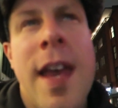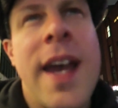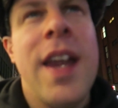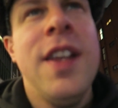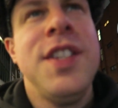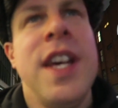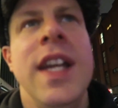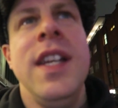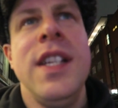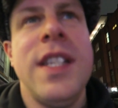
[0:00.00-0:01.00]
how can I
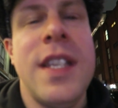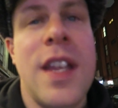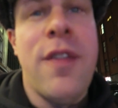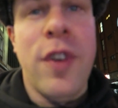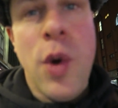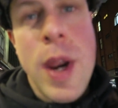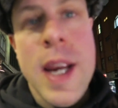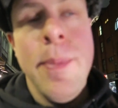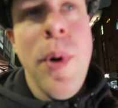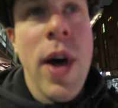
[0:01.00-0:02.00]
say this,
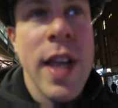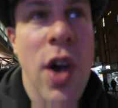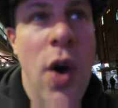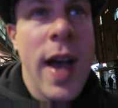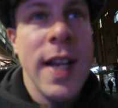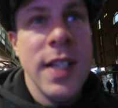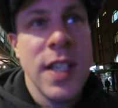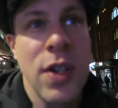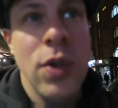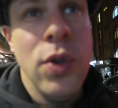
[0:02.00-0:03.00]
frequented by
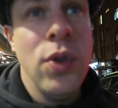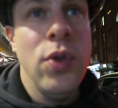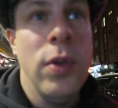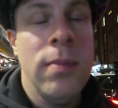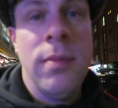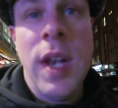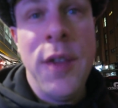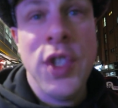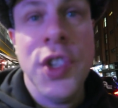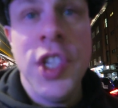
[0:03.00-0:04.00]
guys who
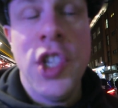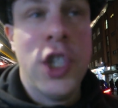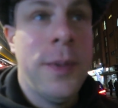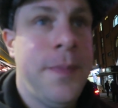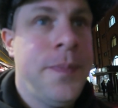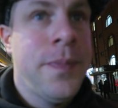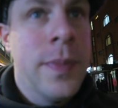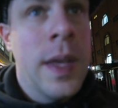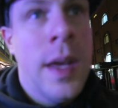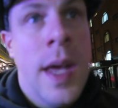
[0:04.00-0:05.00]
love sausage
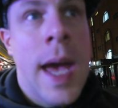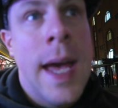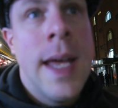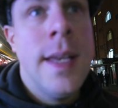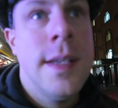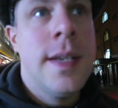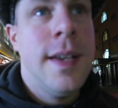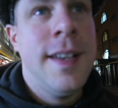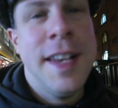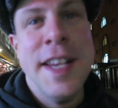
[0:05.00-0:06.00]
and
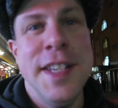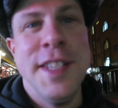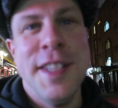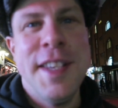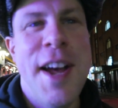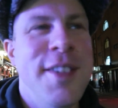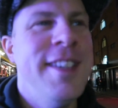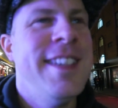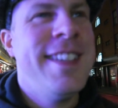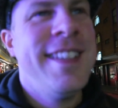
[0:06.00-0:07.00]
ladies that don't
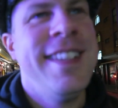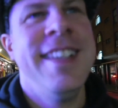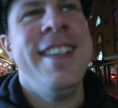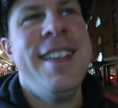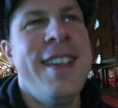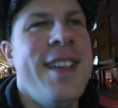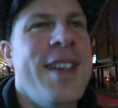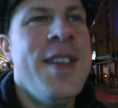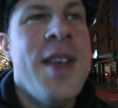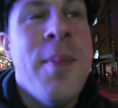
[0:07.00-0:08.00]

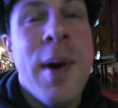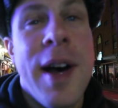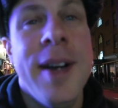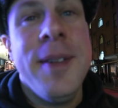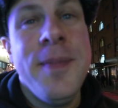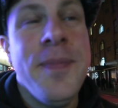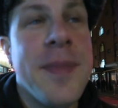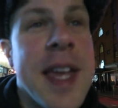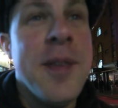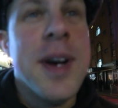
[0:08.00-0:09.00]
but
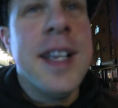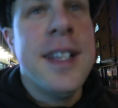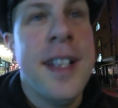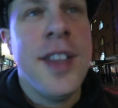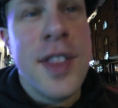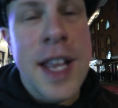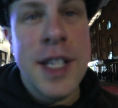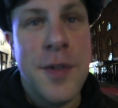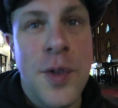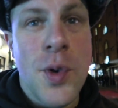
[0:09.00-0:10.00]
anyway
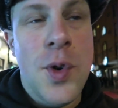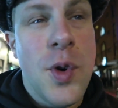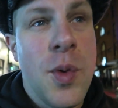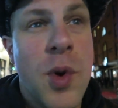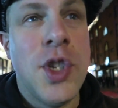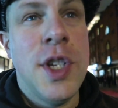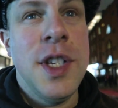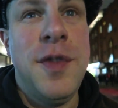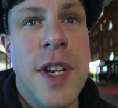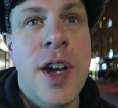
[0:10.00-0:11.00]
thanks for watching
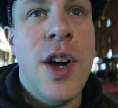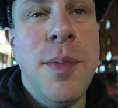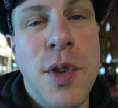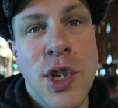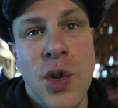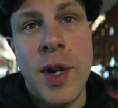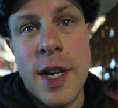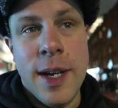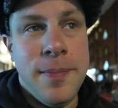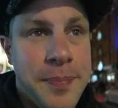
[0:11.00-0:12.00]
this video hope you
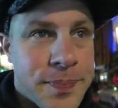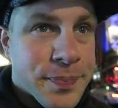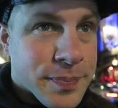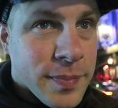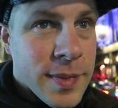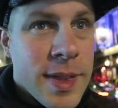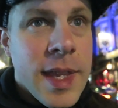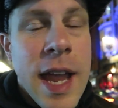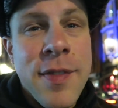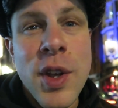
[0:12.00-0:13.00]
enjoyed it
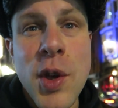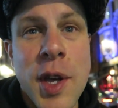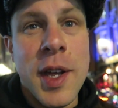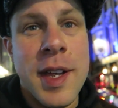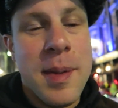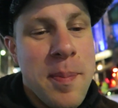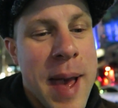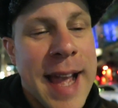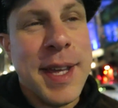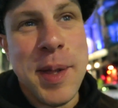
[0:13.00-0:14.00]
and a look at,
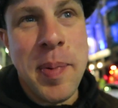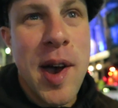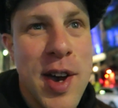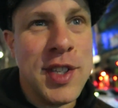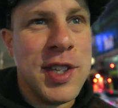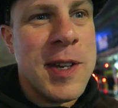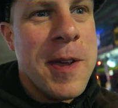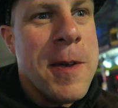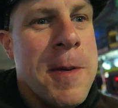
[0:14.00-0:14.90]
back at the past